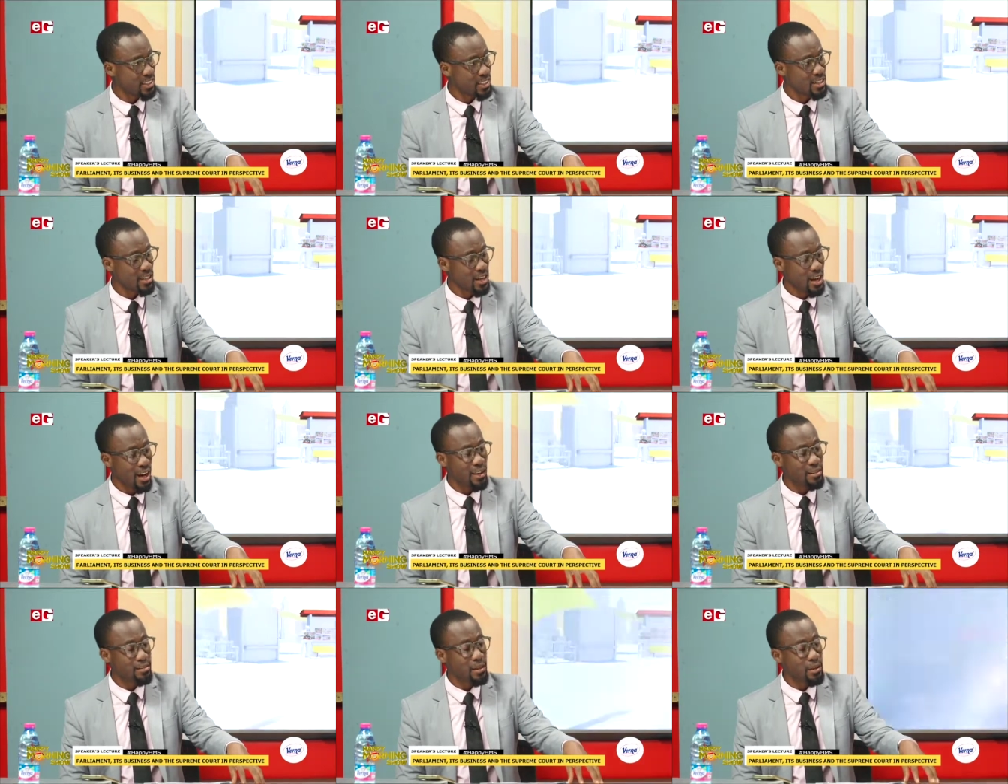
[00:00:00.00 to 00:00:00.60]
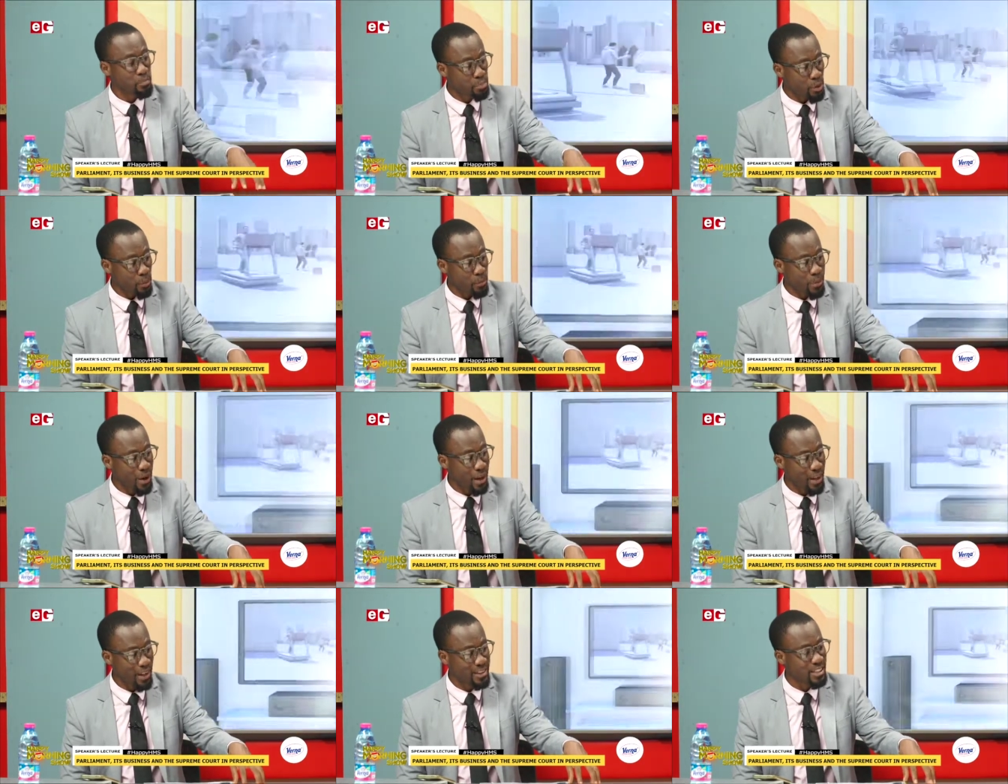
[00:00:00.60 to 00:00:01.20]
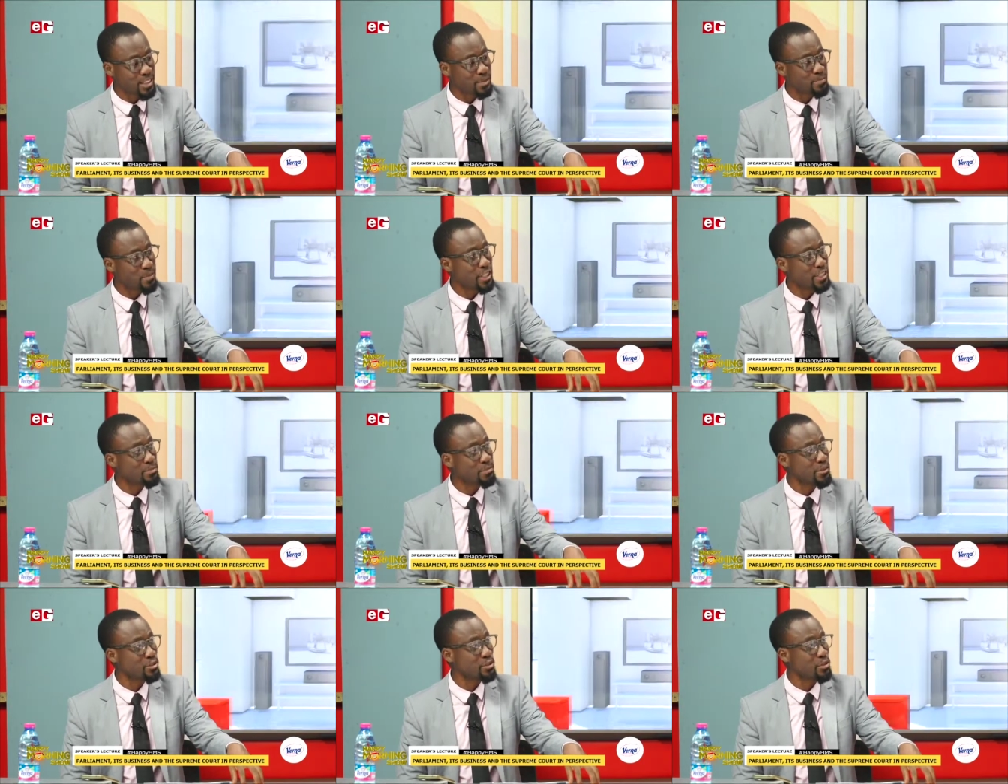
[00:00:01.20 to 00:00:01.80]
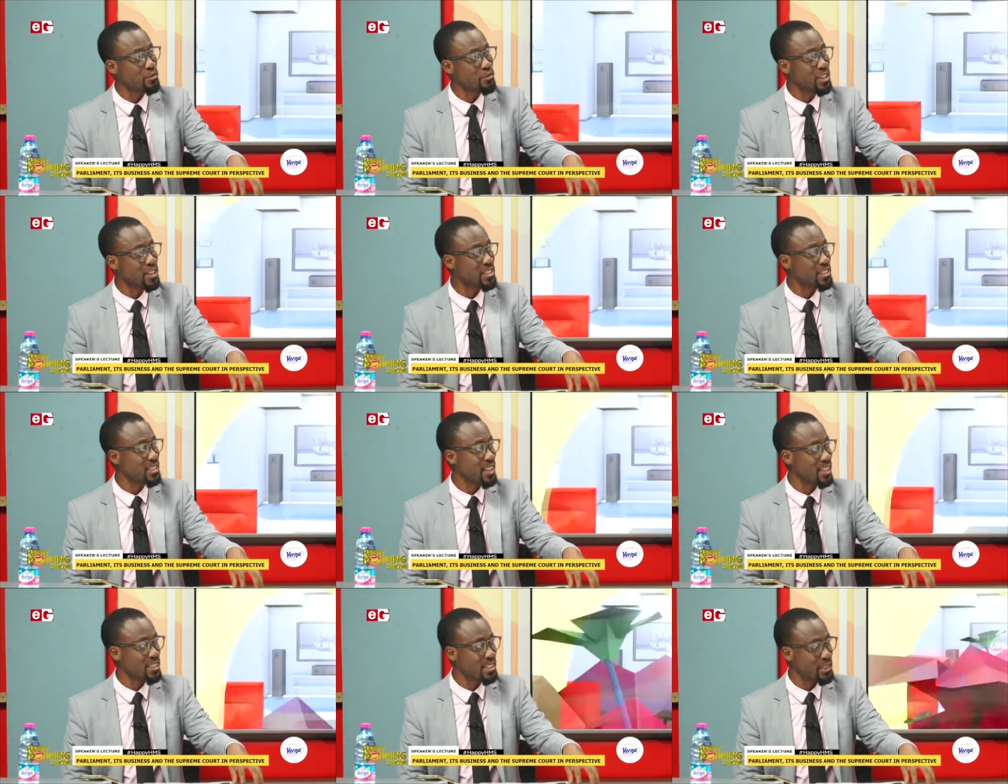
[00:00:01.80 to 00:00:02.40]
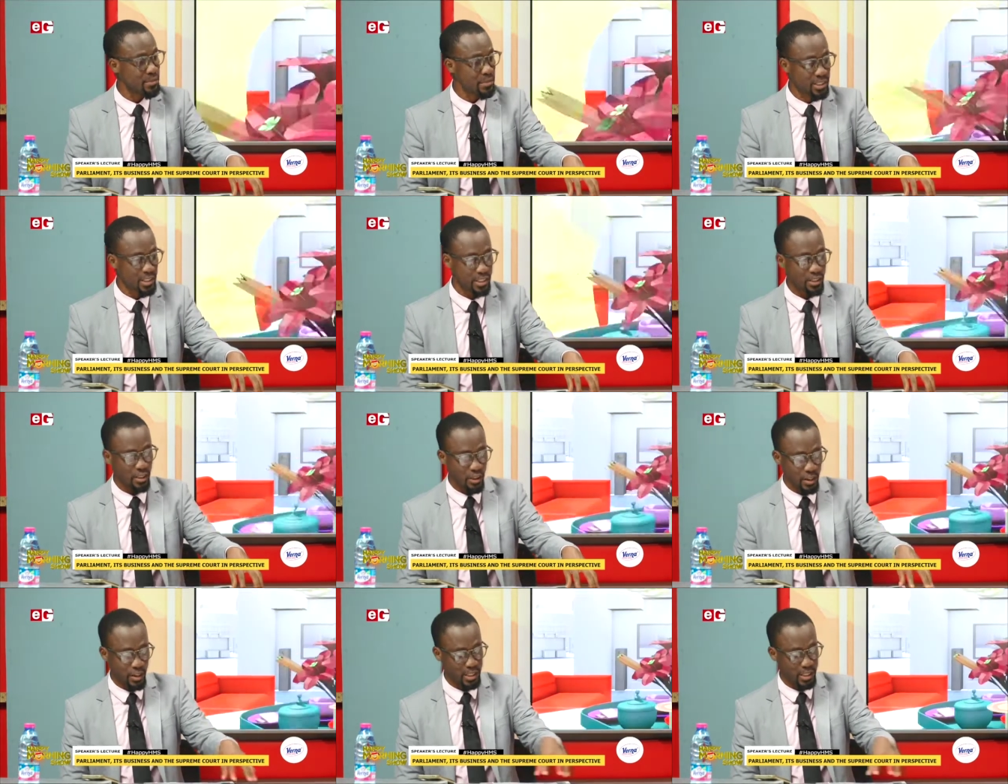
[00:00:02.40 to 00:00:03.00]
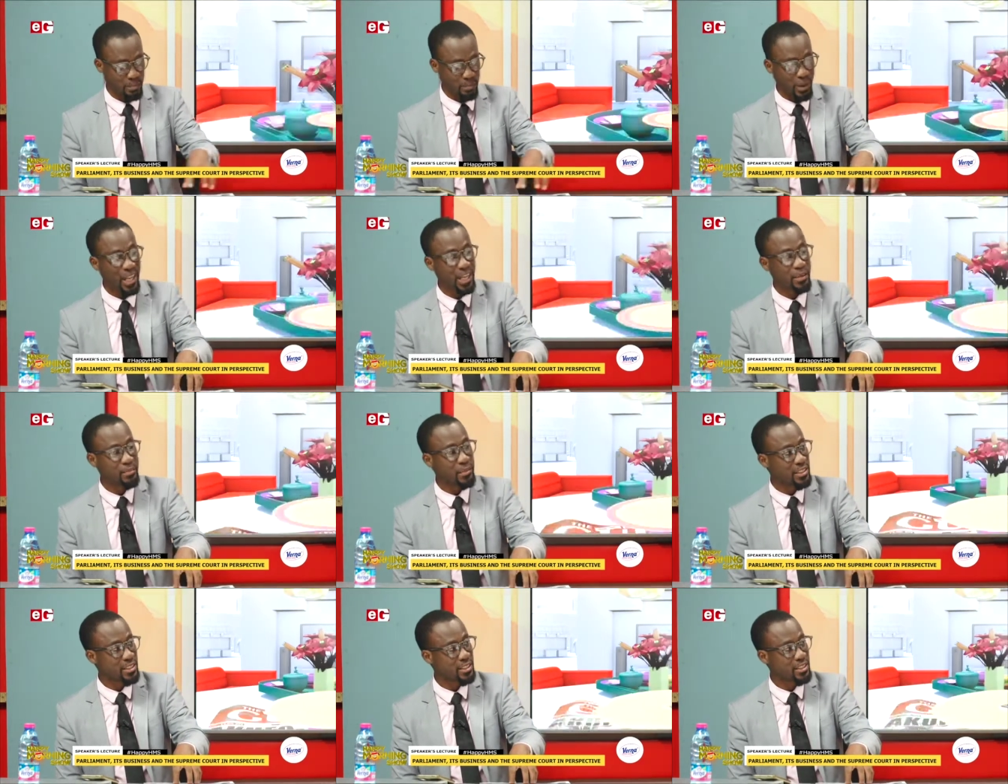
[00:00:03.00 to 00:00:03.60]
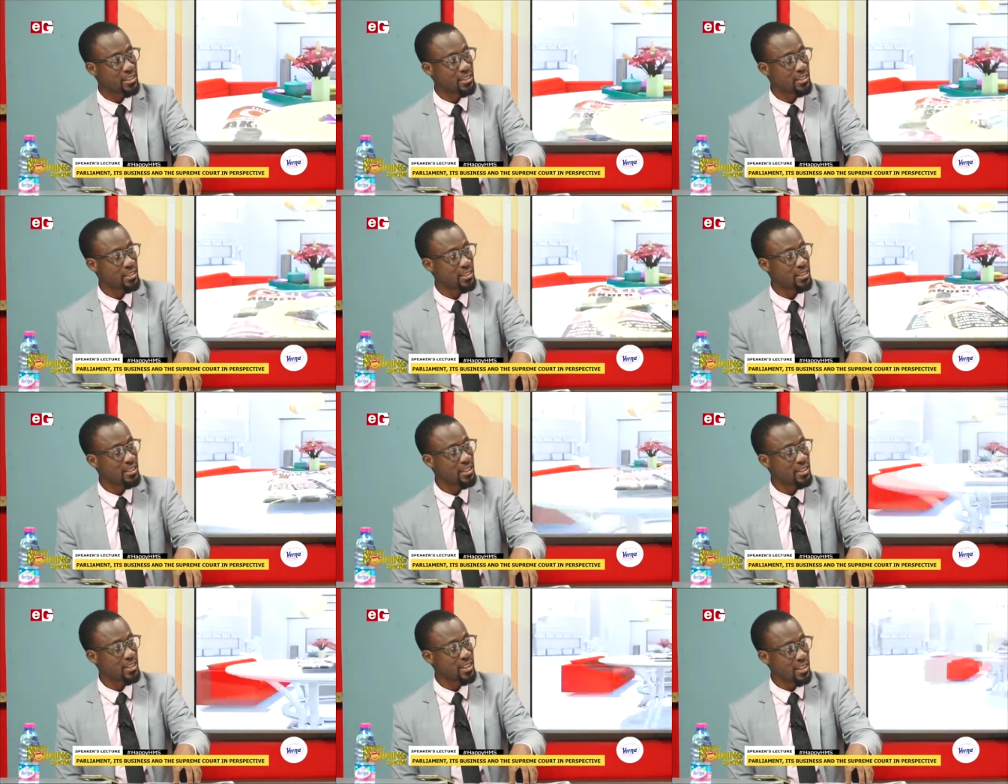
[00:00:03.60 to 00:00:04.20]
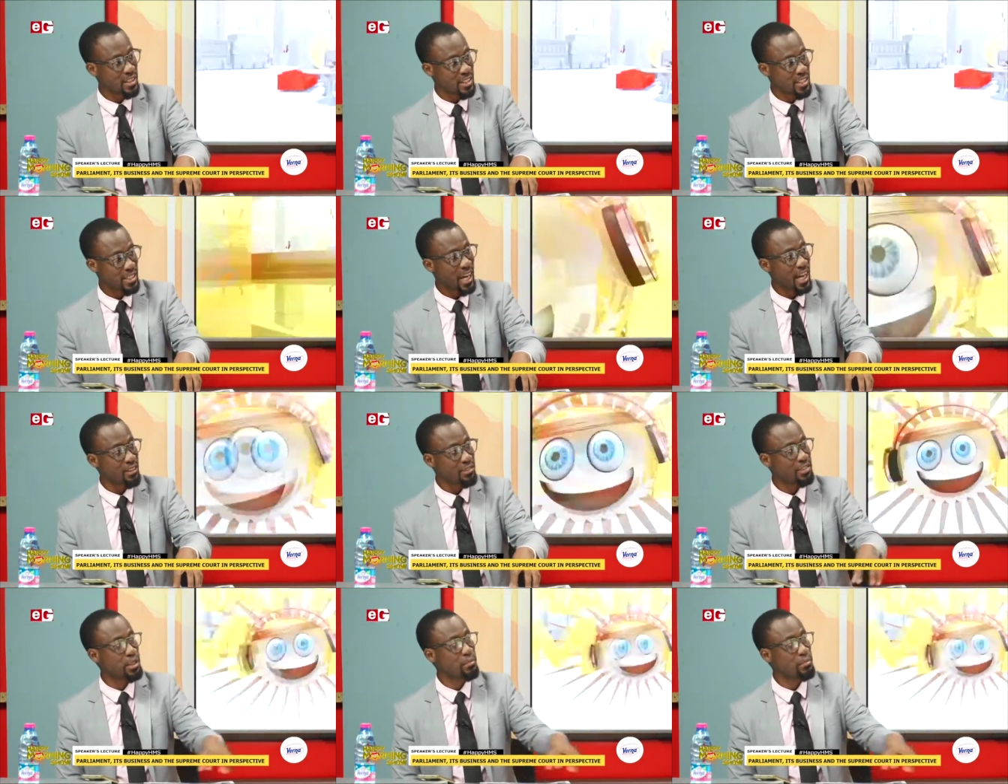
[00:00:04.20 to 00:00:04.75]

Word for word: and the proper disbursement of Yensi Seminti, as a parliament, have some